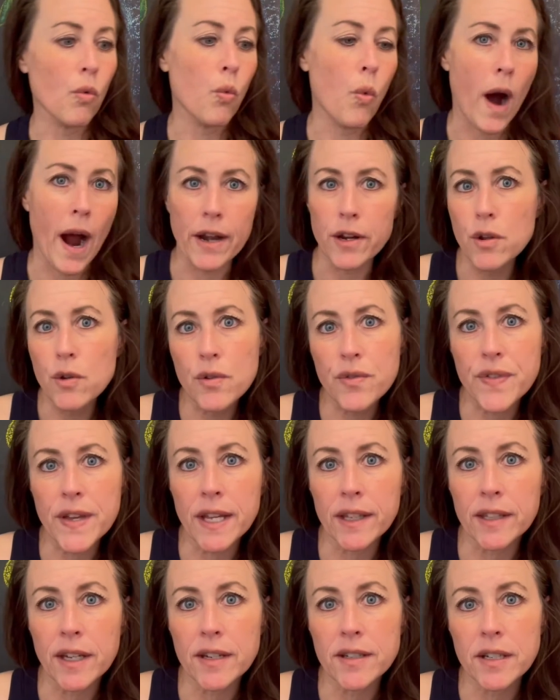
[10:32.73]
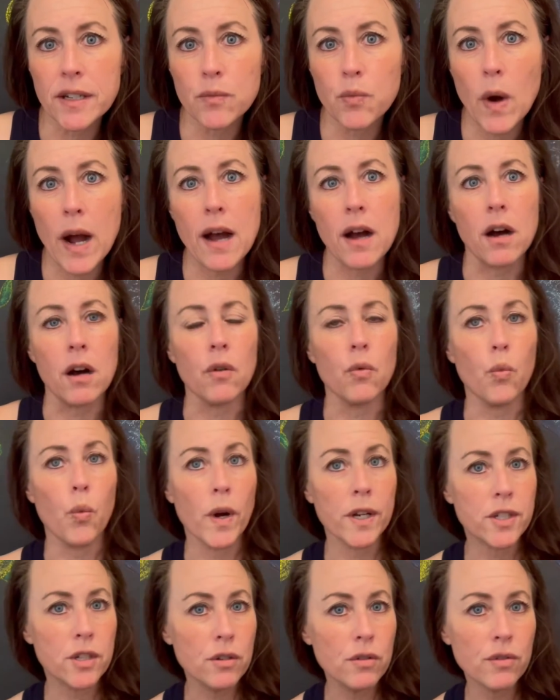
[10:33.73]
Why do you think they did well?
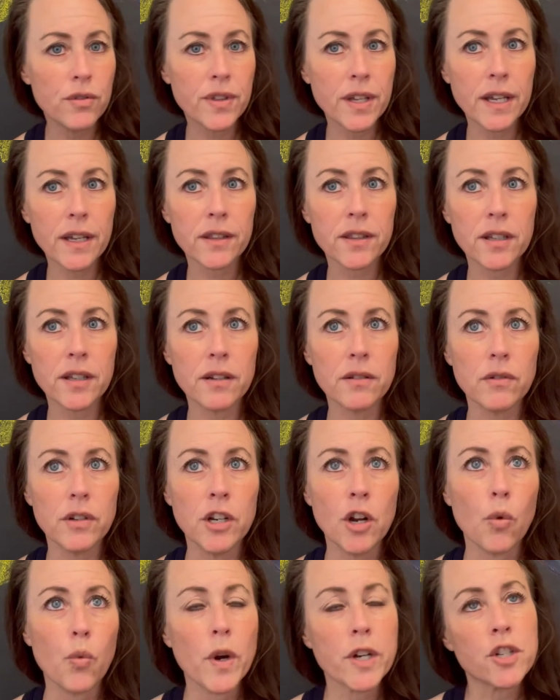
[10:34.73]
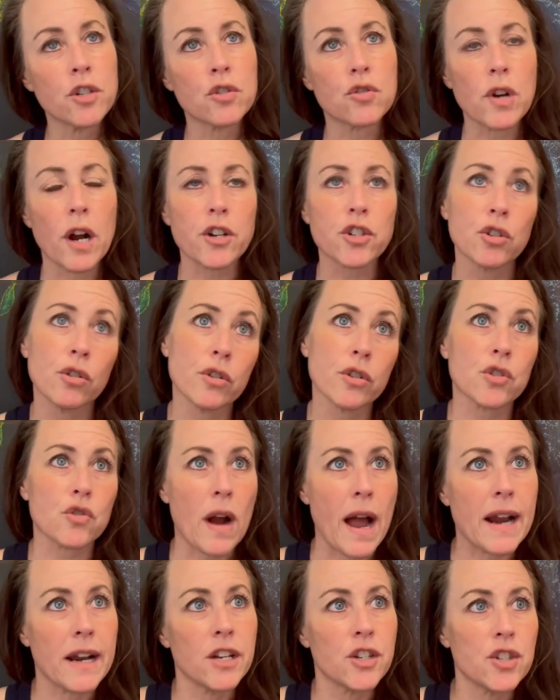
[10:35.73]
What do you think that, which instructional
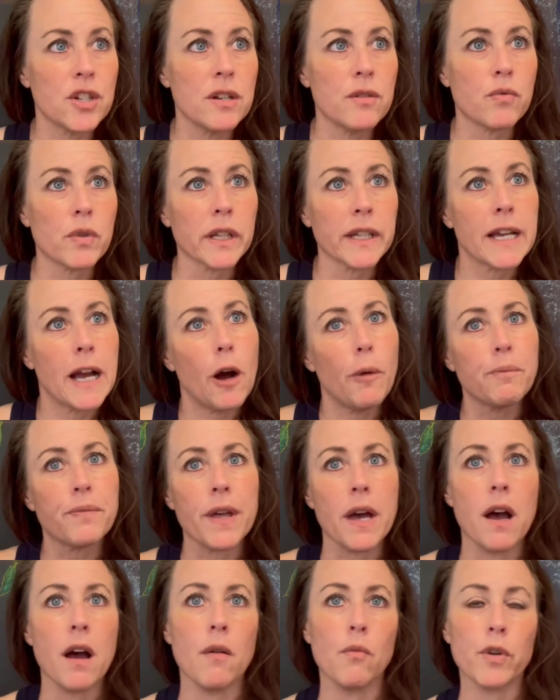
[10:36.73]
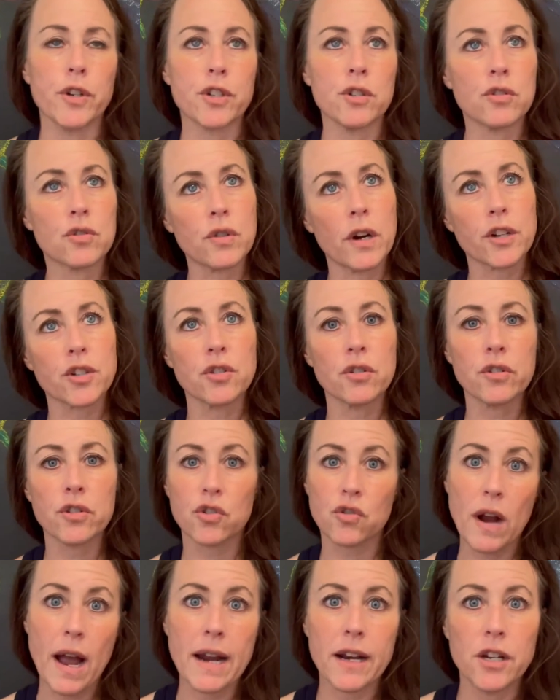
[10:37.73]
strategy really helped them? Which instructional
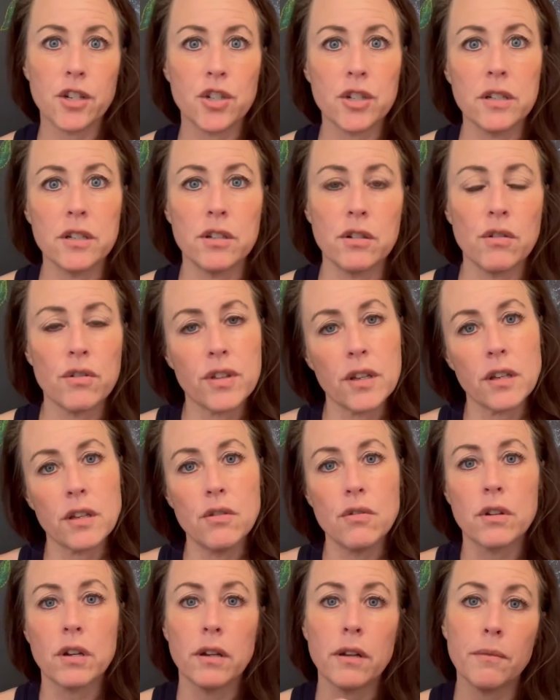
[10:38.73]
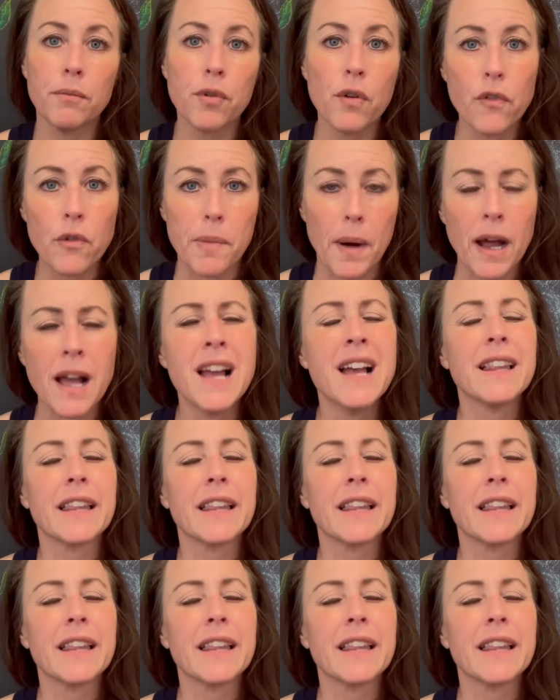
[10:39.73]
strategy do you think you could improve upon?